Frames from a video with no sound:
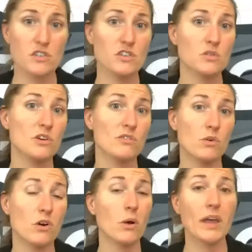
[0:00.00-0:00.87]
the
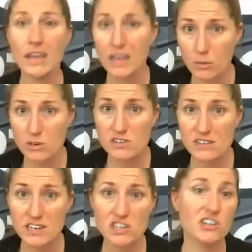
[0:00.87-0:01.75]
2408, which is an
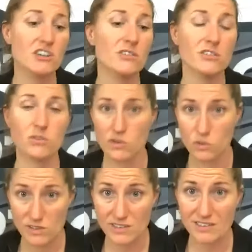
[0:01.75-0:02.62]
8-channel, the
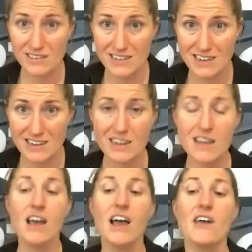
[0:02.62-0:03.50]
2416,
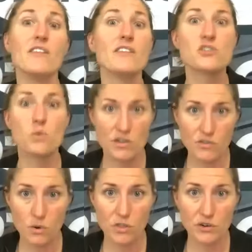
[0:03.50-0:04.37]
and then the
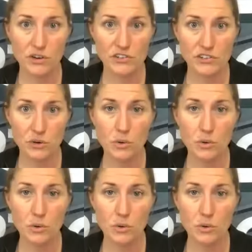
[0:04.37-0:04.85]
2432.